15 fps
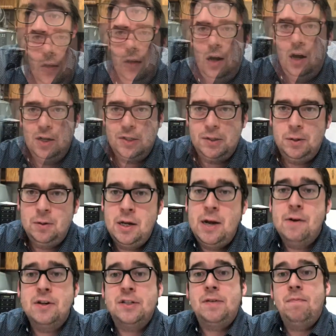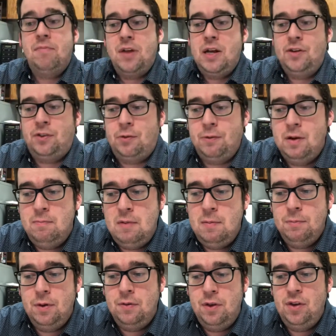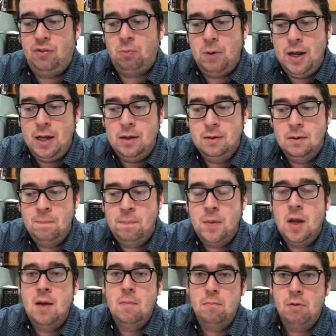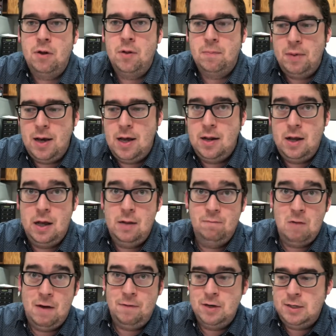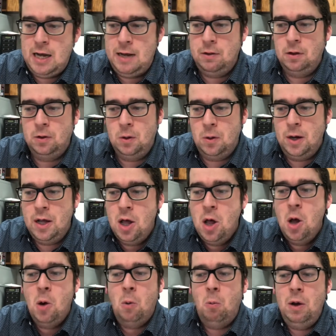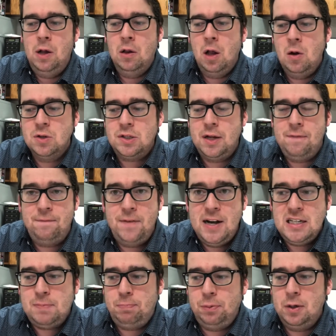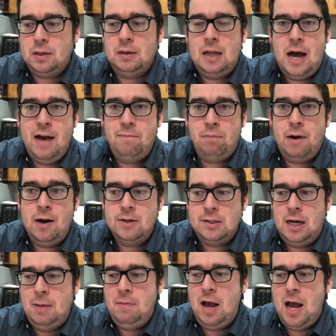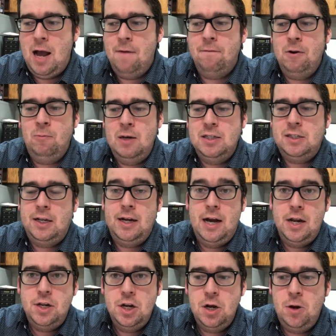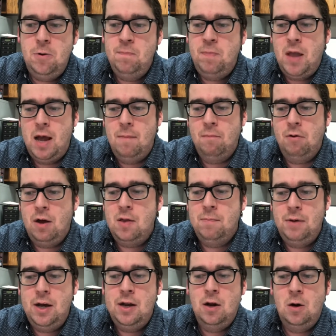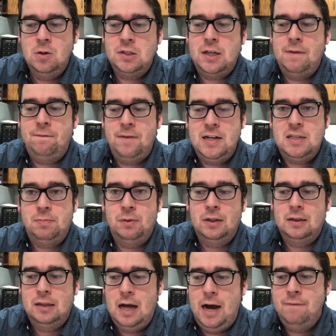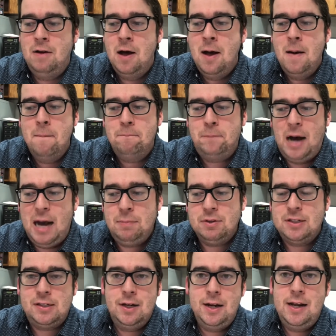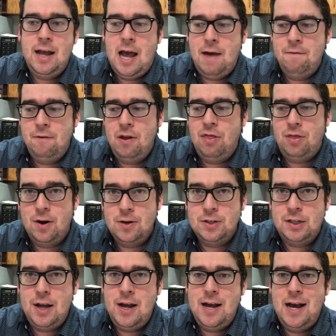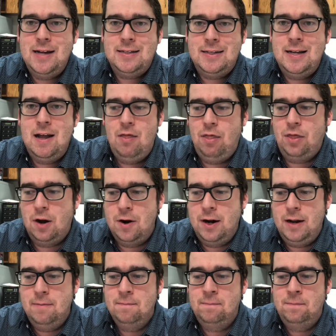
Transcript: Also, here are some things to remember this week. Brother Ben and Reverend Taylor Lloyd will host a Facebook Live prayer time every Wednesday at noon, and Brother Ben hosts a Facebook Live Bible study every Thursday at 10:30.